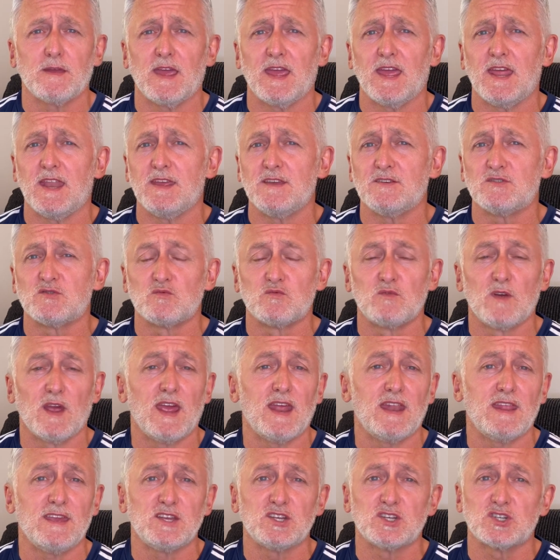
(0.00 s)
It is
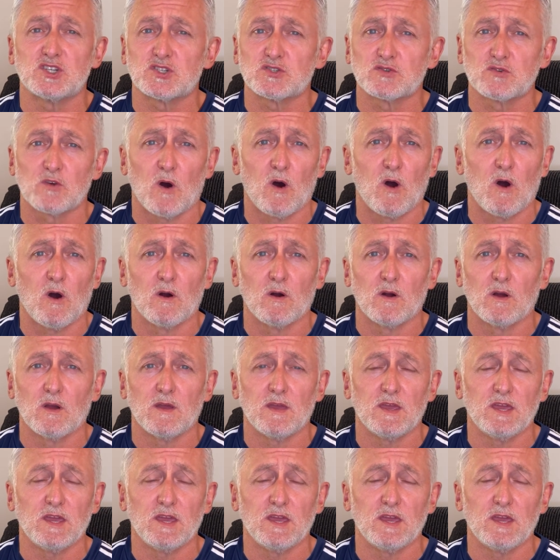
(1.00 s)
really strong.